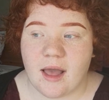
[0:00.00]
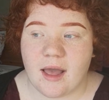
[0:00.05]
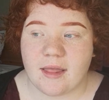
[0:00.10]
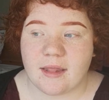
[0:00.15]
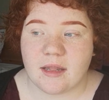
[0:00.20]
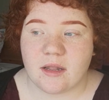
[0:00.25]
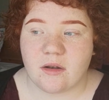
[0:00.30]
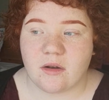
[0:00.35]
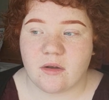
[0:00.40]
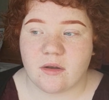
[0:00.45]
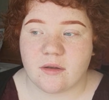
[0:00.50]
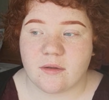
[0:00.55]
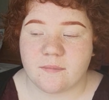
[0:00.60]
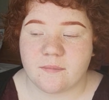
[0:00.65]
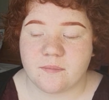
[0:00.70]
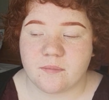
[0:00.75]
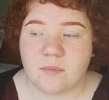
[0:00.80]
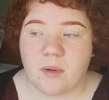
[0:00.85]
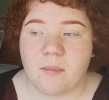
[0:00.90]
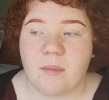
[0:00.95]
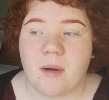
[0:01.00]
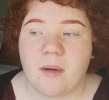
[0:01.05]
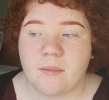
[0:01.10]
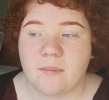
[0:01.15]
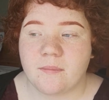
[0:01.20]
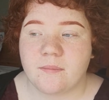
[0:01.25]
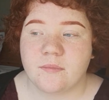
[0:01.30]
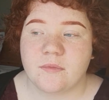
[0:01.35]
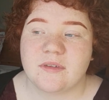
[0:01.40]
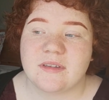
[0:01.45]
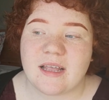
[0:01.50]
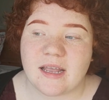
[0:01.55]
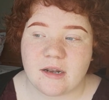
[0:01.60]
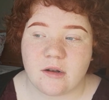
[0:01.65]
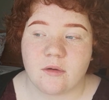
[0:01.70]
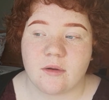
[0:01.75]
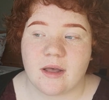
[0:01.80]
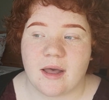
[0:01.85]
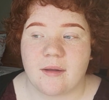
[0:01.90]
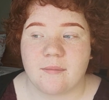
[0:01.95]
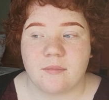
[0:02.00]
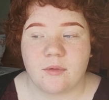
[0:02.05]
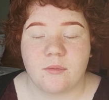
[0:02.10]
and then like my mum stayed longer,